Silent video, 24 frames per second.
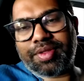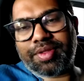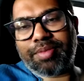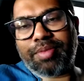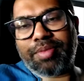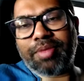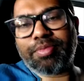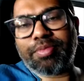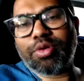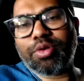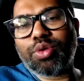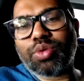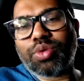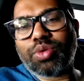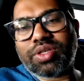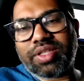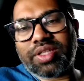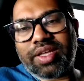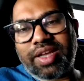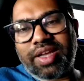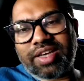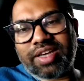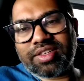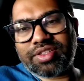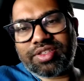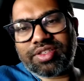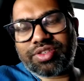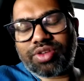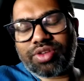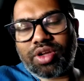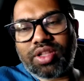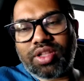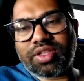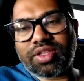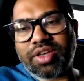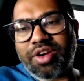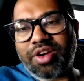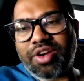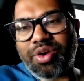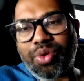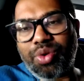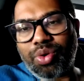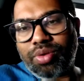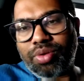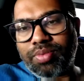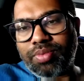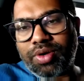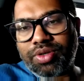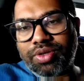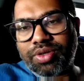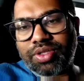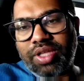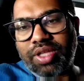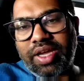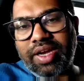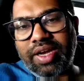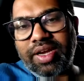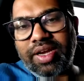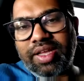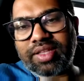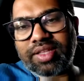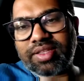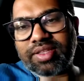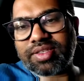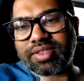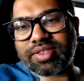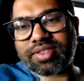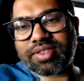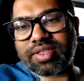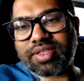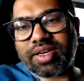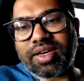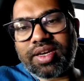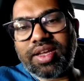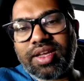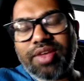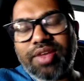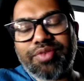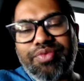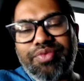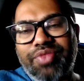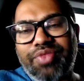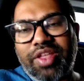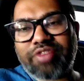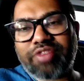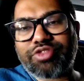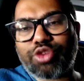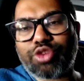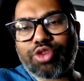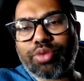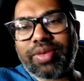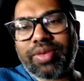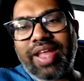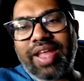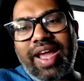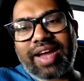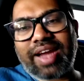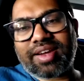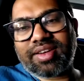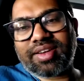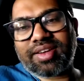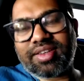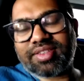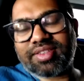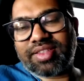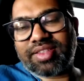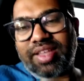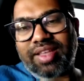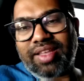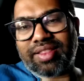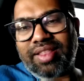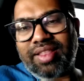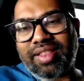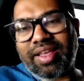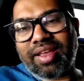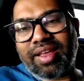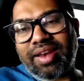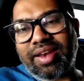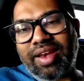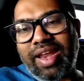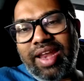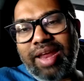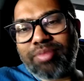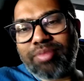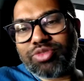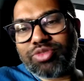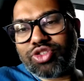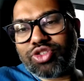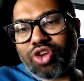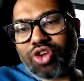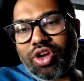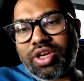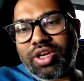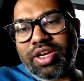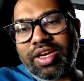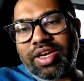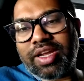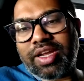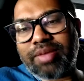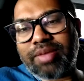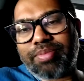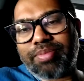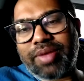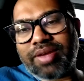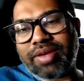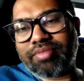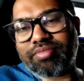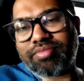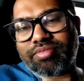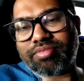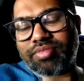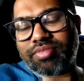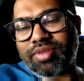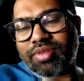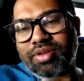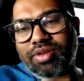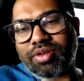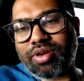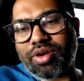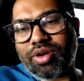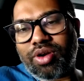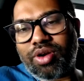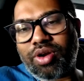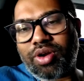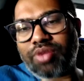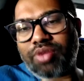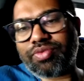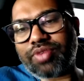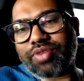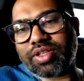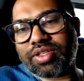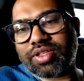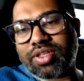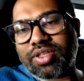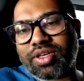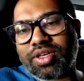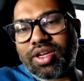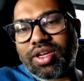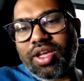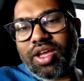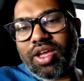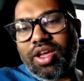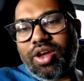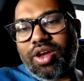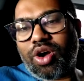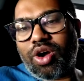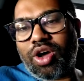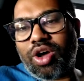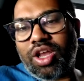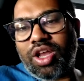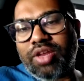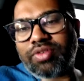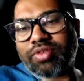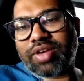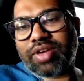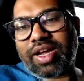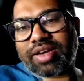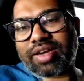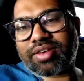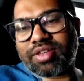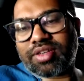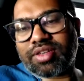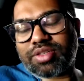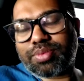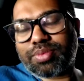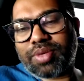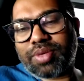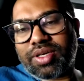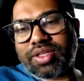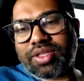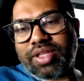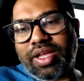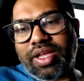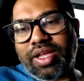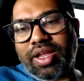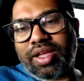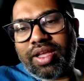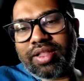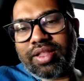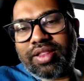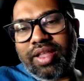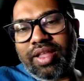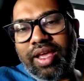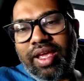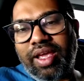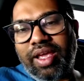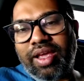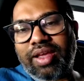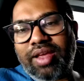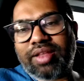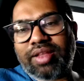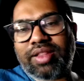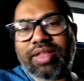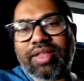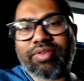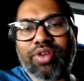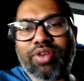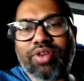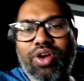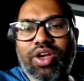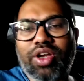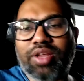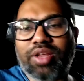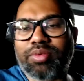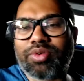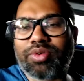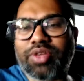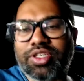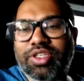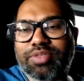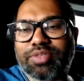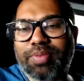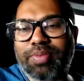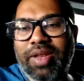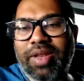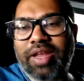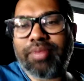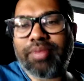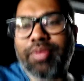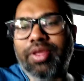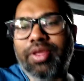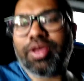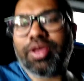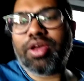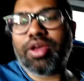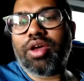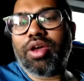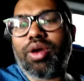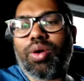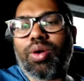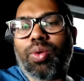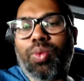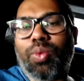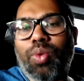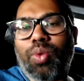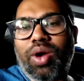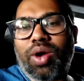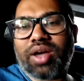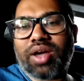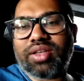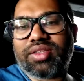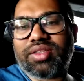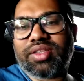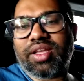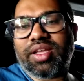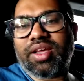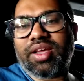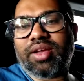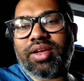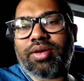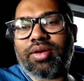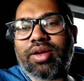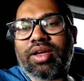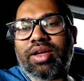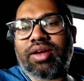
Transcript: people who were there at the stall didn't know about the idea. They just said they have so many actors. They named Johnny Depp and a lot of other Hollywood actors, but they were not able to explain me what their